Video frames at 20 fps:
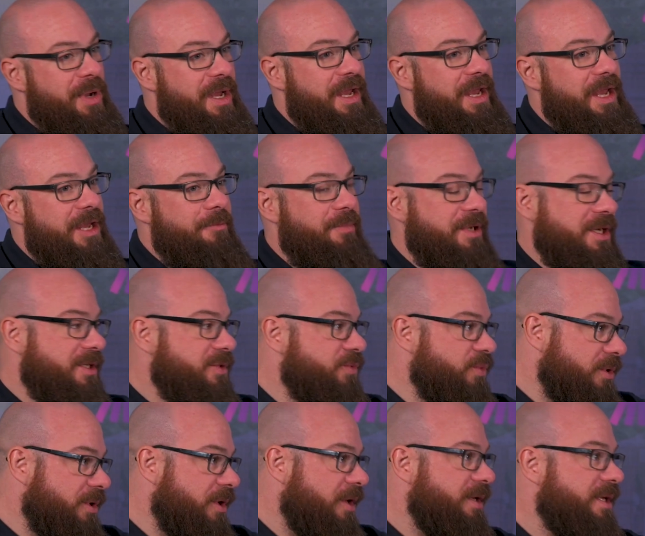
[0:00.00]
ahead because
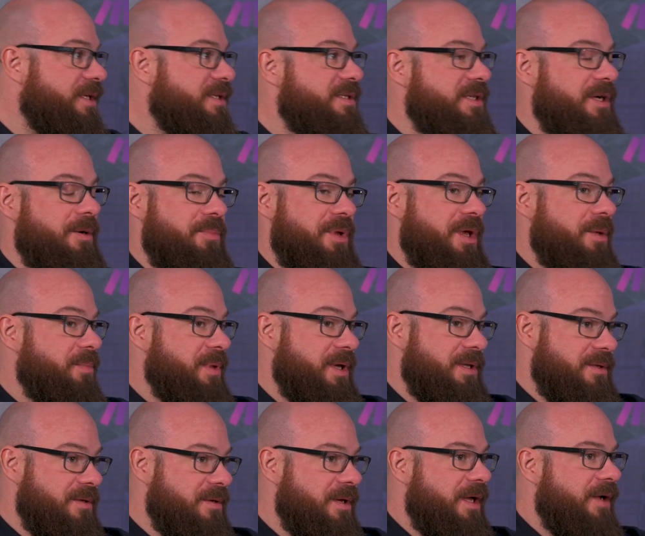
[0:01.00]
we're on that subject,
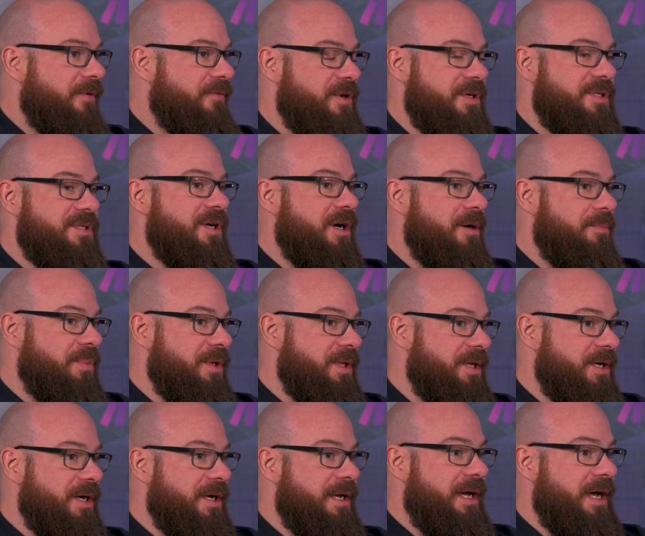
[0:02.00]
but for example, they're
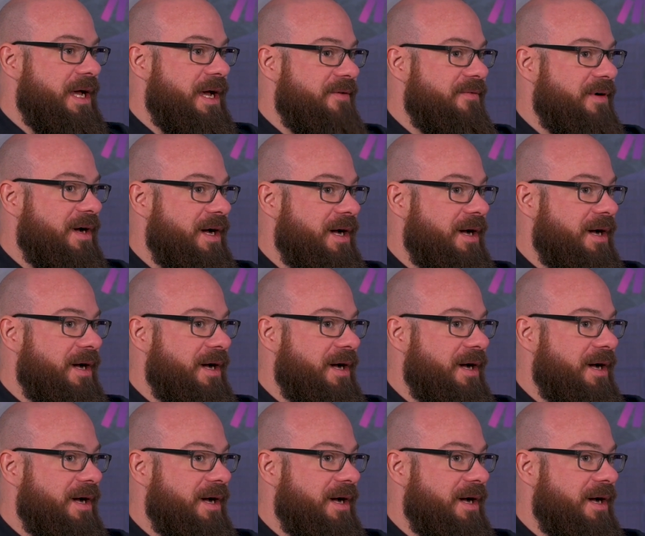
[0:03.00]
gonna have